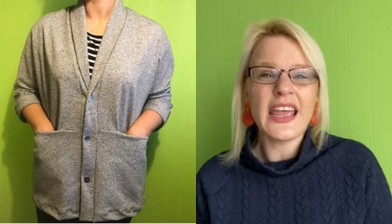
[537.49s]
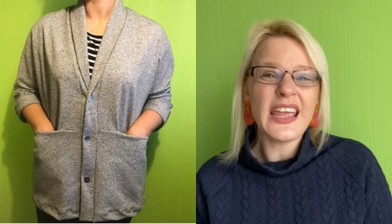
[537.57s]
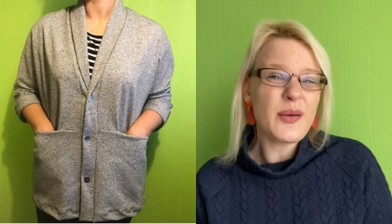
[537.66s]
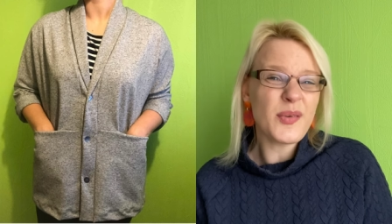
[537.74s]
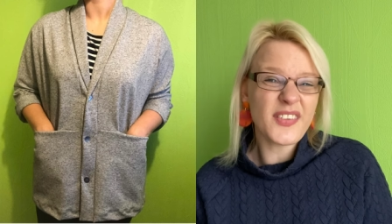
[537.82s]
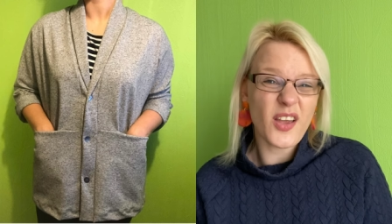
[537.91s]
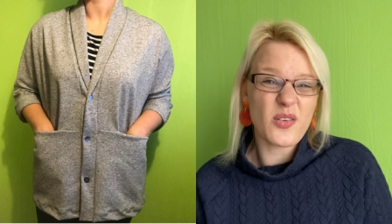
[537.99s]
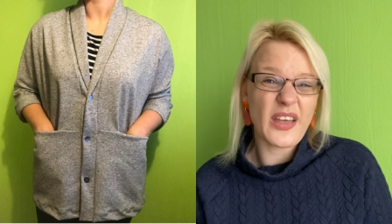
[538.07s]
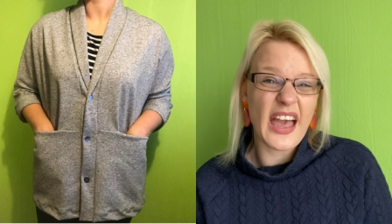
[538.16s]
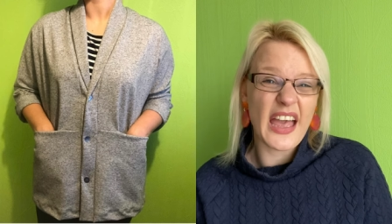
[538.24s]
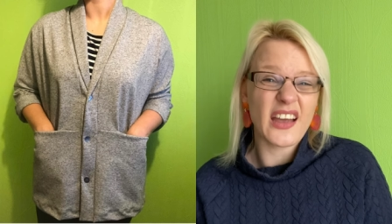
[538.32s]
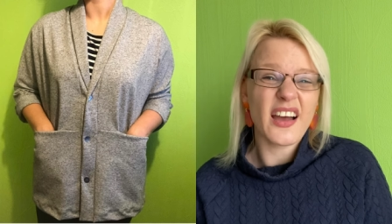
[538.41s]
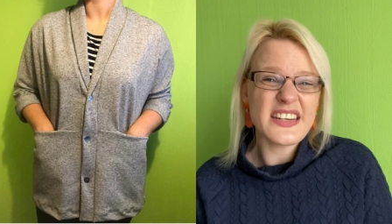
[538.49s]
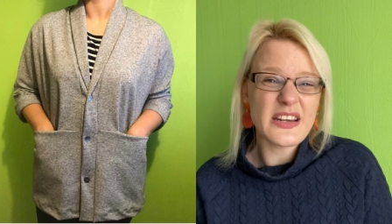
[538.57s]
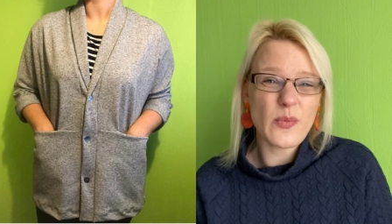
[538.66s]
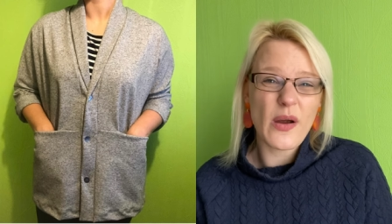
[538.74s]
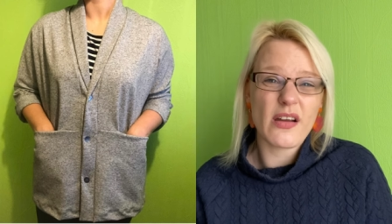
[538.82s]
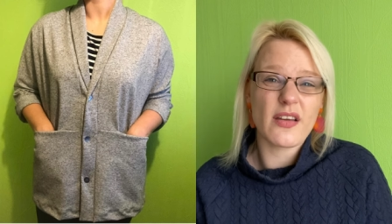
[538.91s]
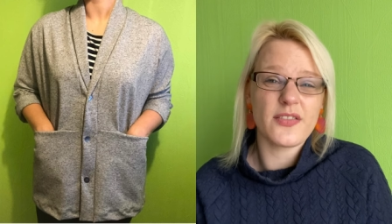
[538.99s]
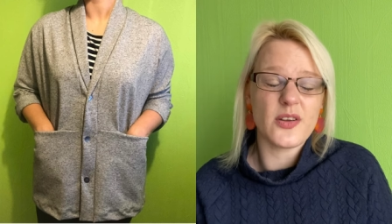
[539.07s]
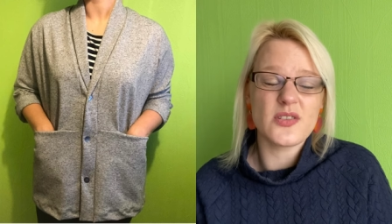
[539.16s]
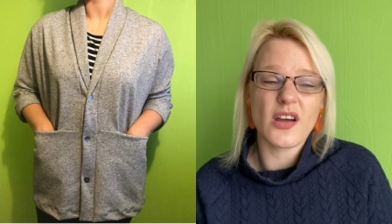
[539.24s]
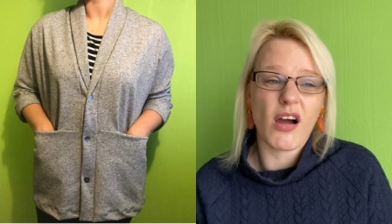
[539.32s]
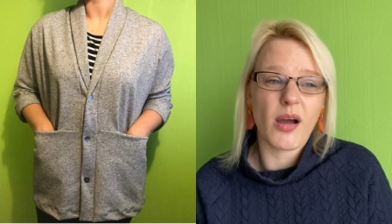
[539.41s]
it was okay i did wear it a
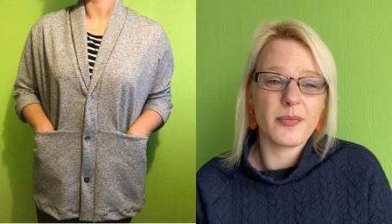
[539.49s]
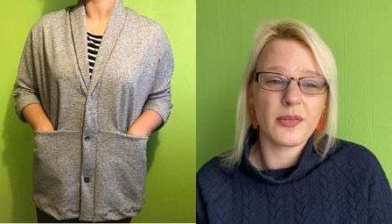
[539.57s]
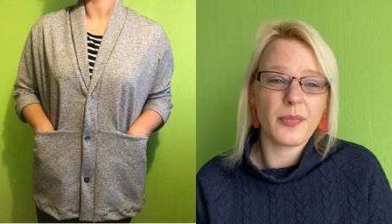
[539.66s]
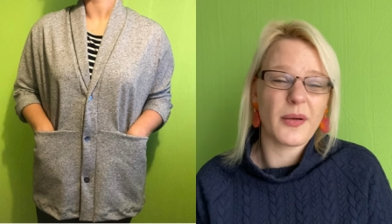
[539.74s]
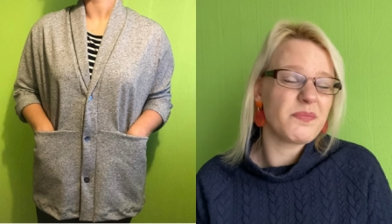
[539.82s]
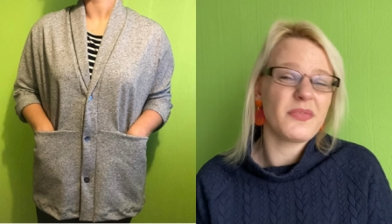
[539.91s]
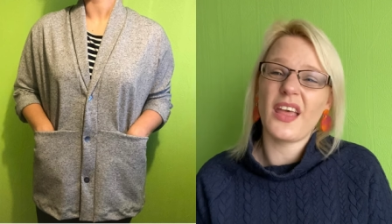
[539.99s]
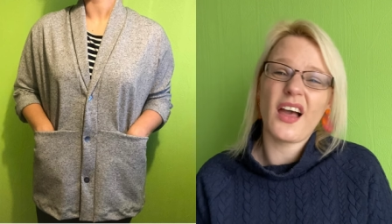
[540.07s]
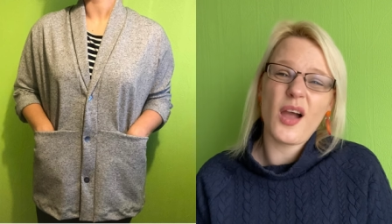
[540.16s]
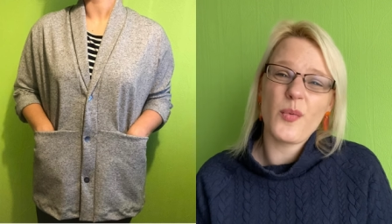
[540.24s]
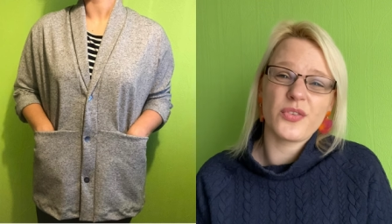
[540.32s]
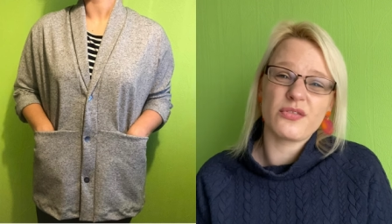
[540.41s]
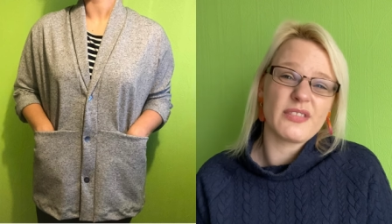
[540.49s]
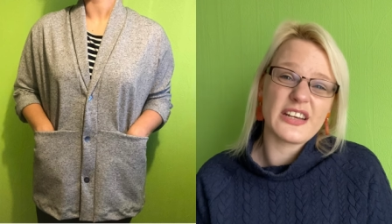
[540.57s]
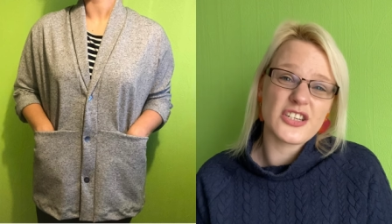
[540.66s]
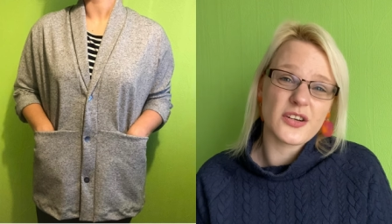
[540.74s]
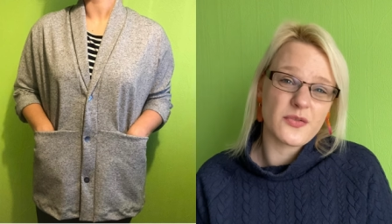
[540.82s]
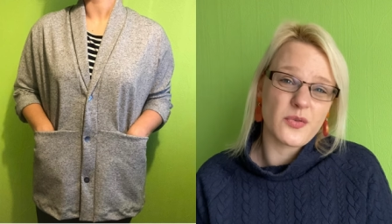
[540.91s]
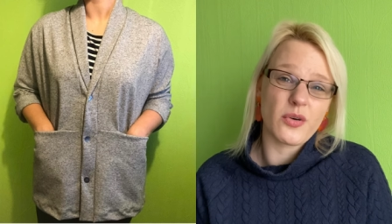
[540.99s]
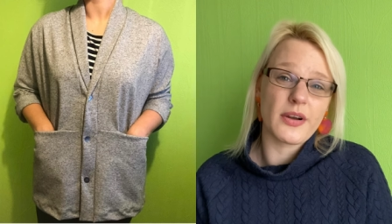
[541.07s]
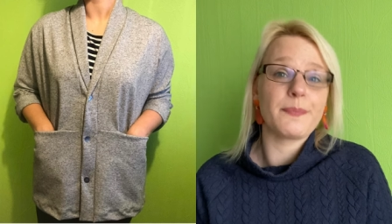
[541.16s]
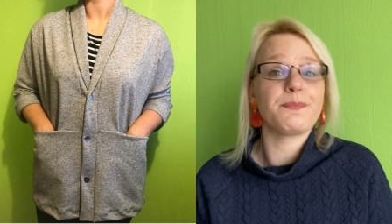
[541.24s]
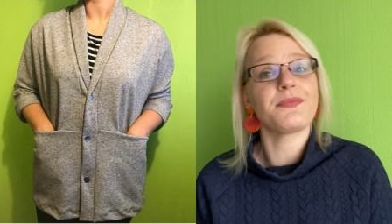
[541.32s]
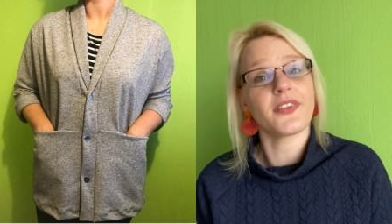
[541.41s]
few times but i wasn't reaching for
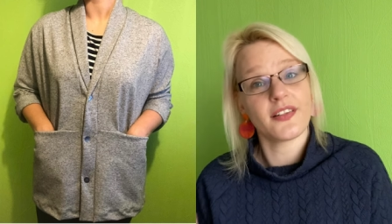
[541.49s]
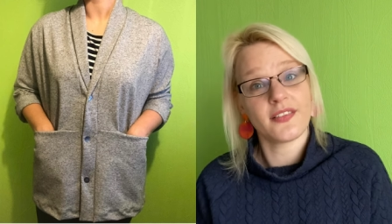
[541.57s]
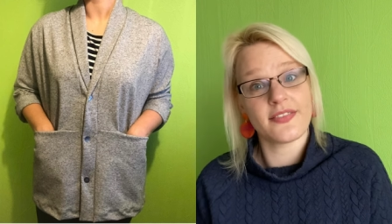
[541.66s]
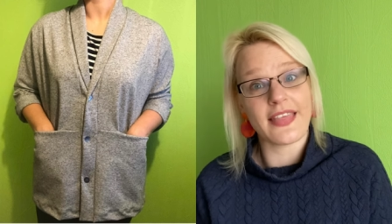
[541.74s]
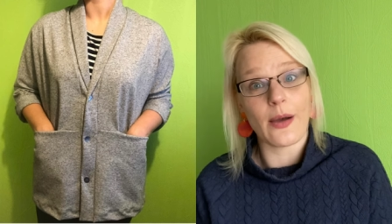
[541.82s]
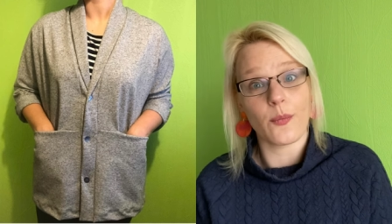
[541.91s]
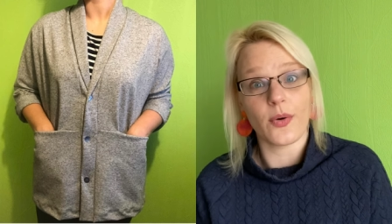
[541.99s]
it so that